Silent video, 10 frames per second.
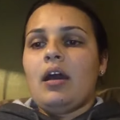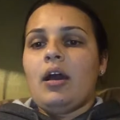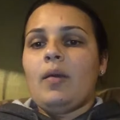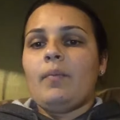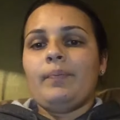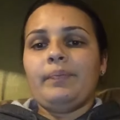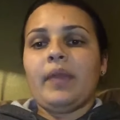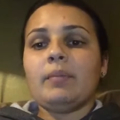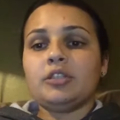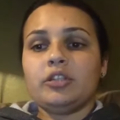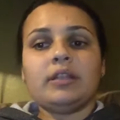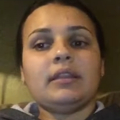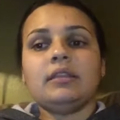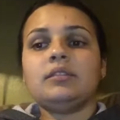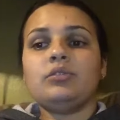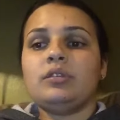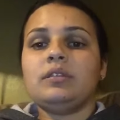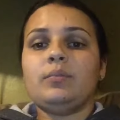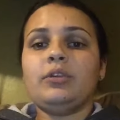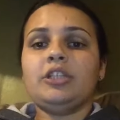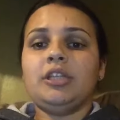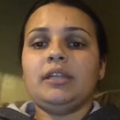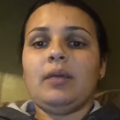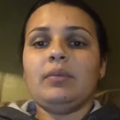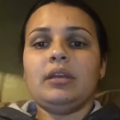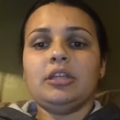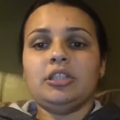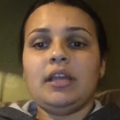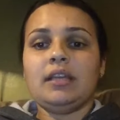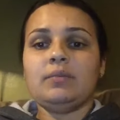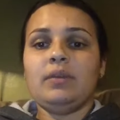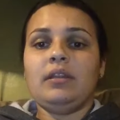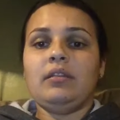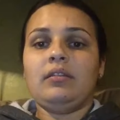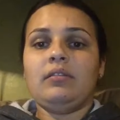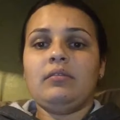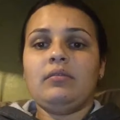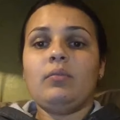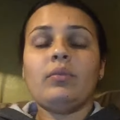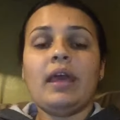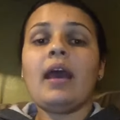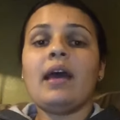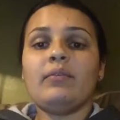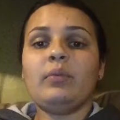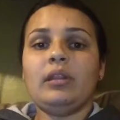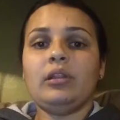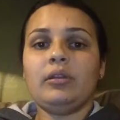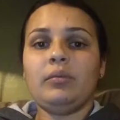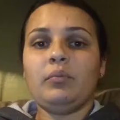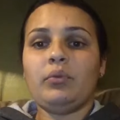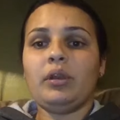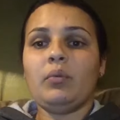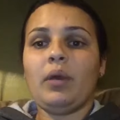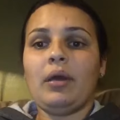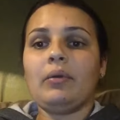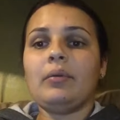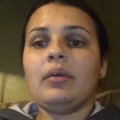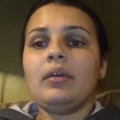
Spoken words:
I'm sure that the students appreciate that because they have been learning pretty well.